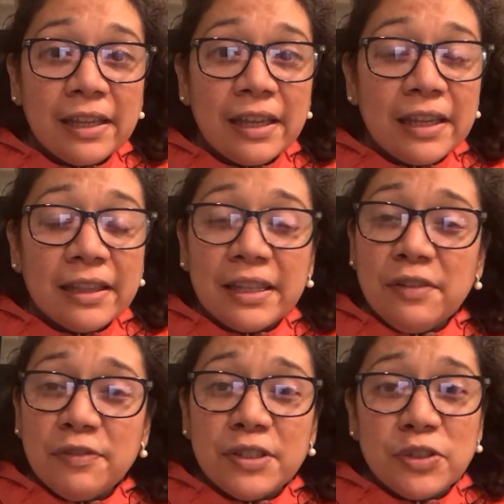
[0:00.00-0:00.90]
in
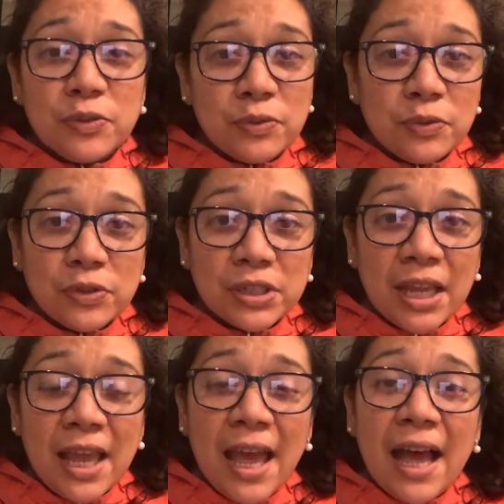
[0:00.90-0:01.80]
different schools
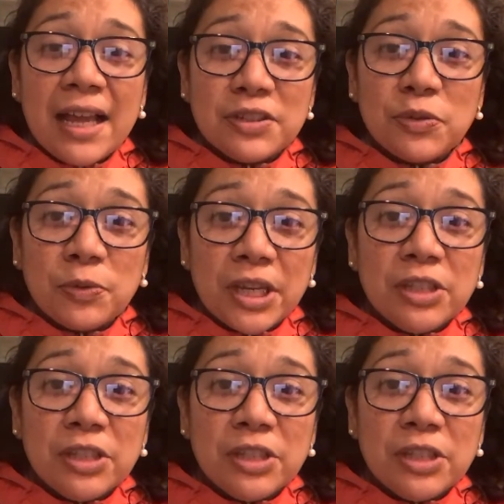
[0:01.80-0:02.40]
as a way